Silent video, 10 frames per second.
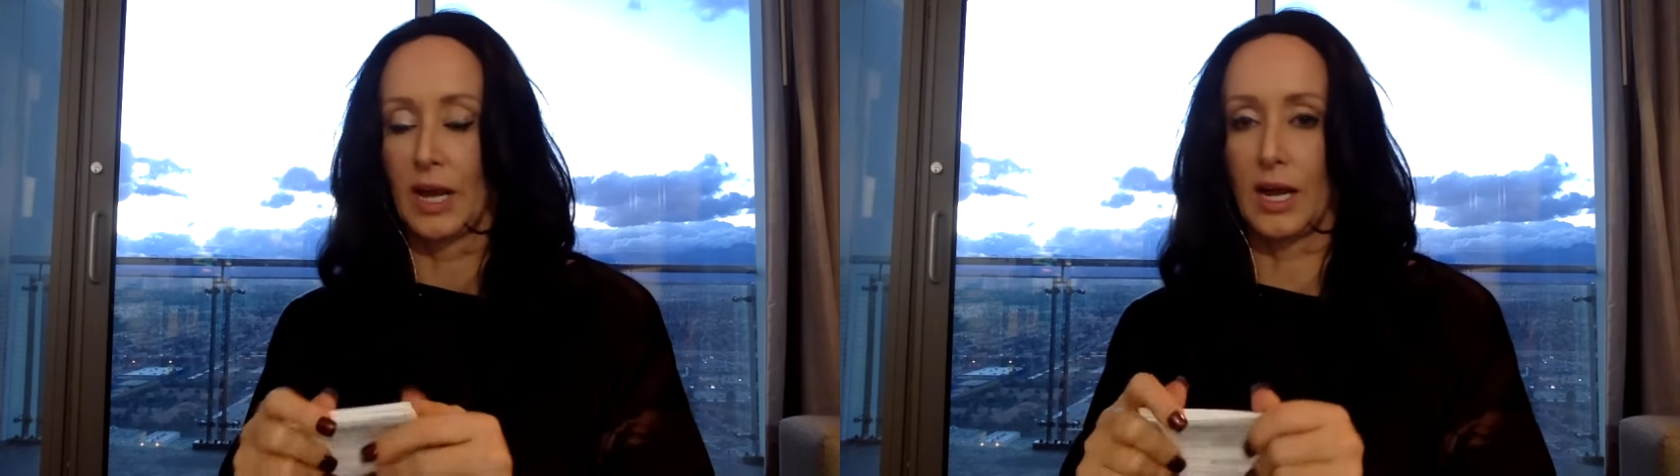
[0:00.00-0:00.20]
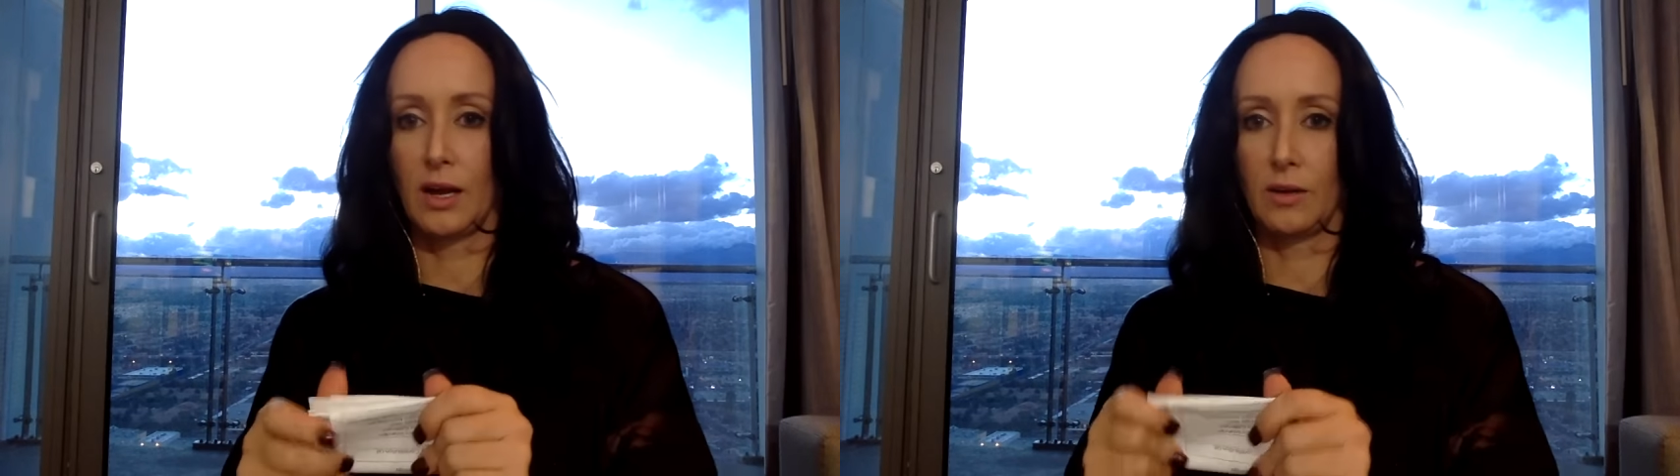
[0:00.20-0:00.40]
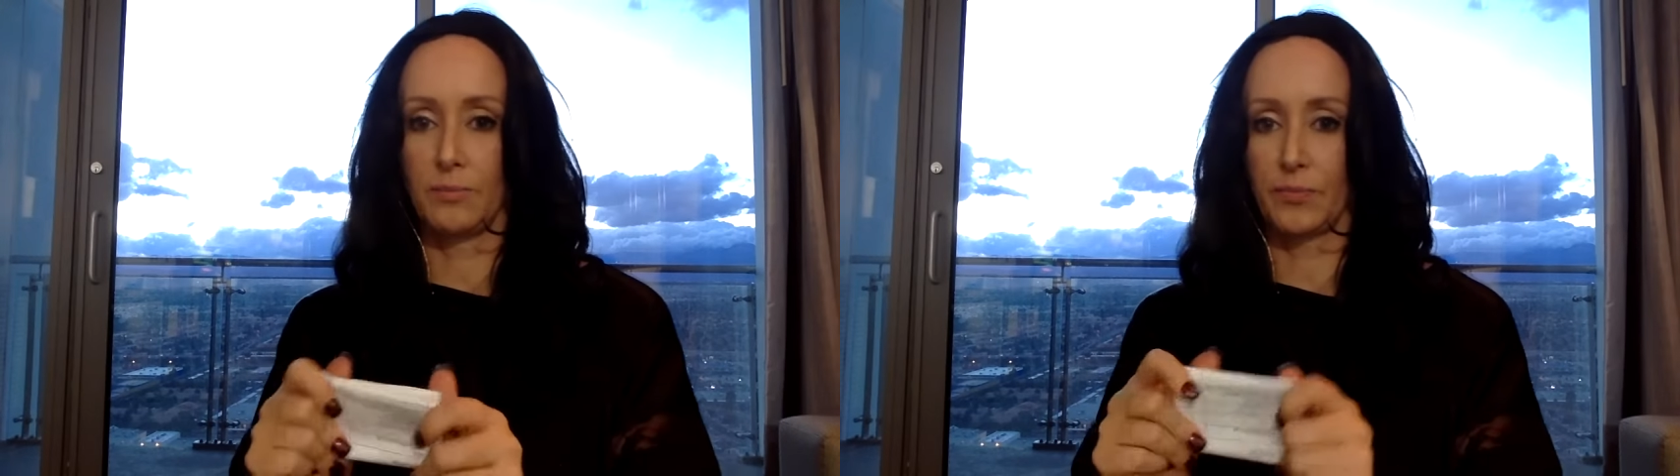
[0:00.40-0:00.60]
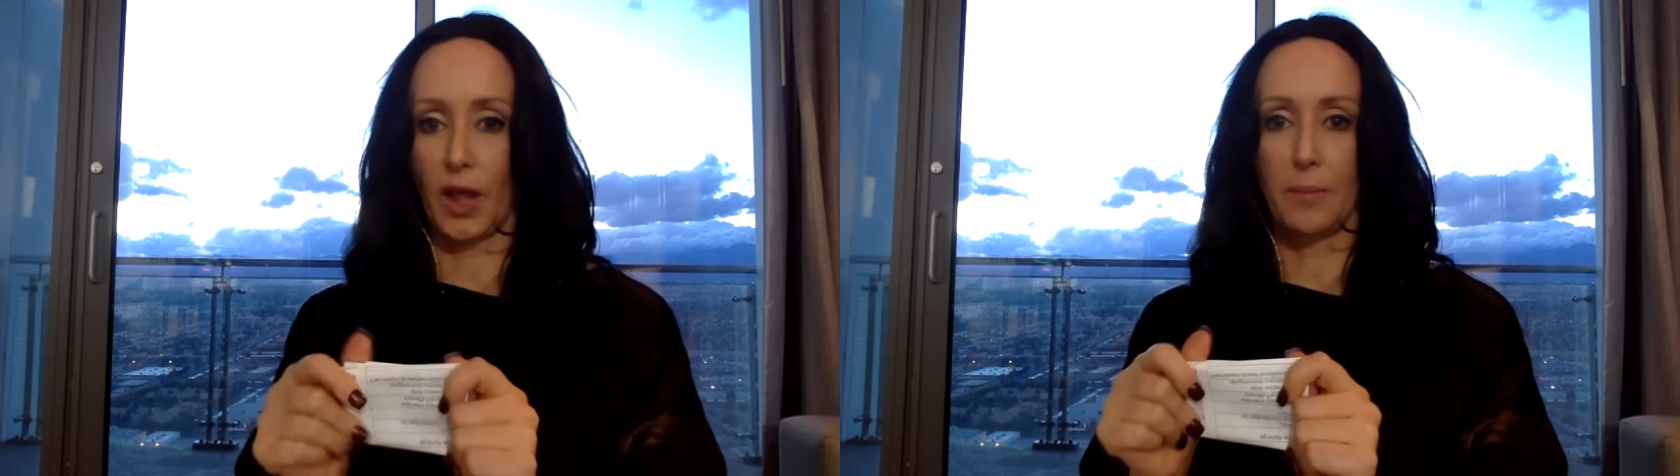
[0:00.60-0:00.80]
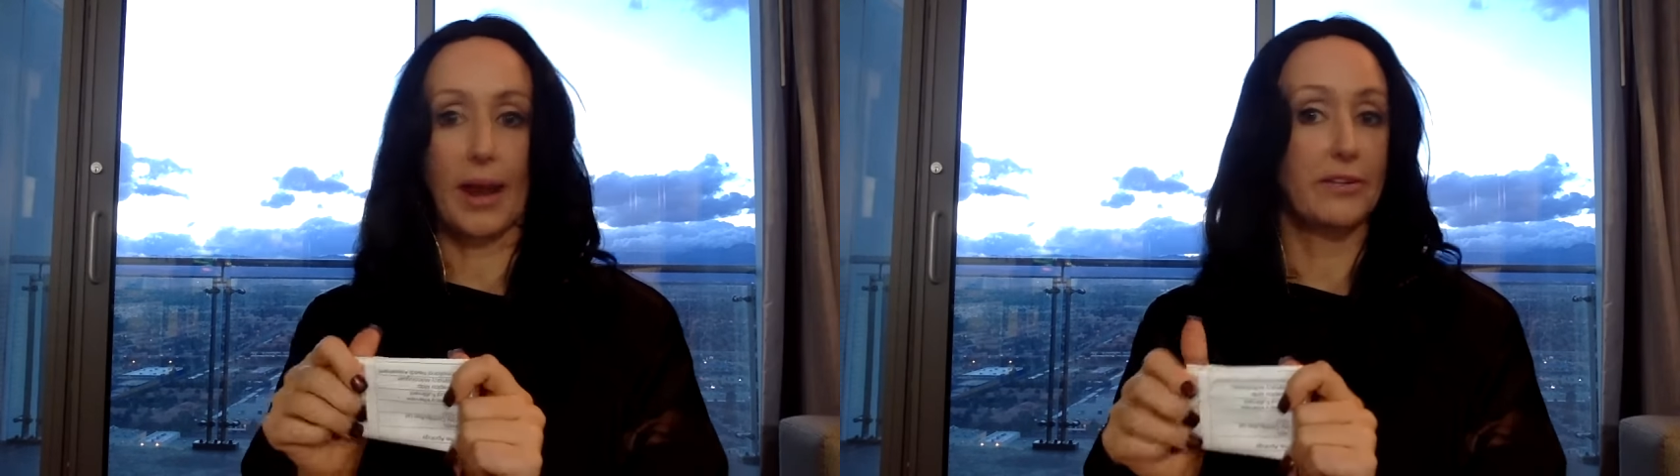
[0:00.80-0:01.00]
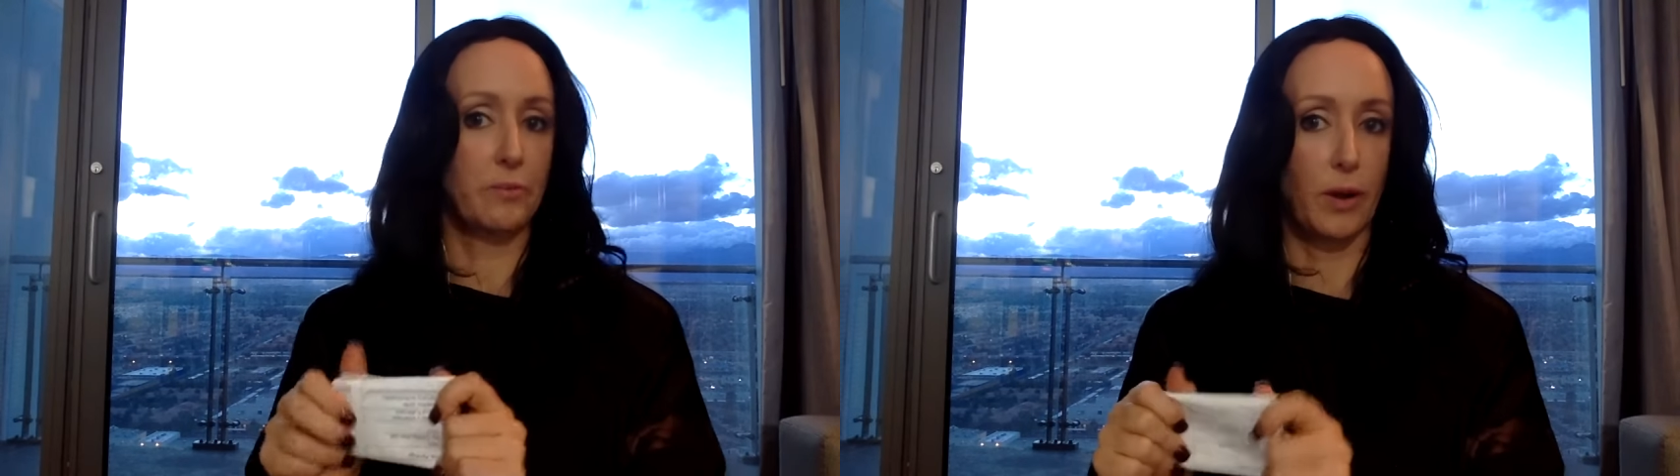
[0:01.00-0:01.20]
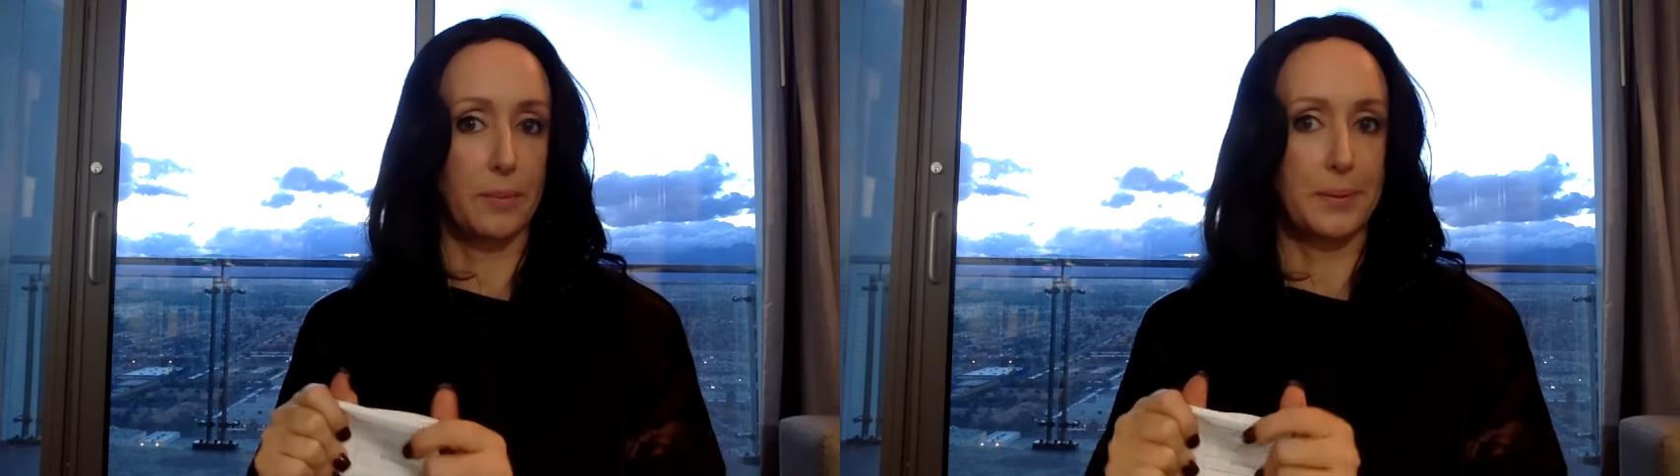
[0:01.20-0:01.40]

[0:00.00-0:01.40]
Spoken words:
I'm out of white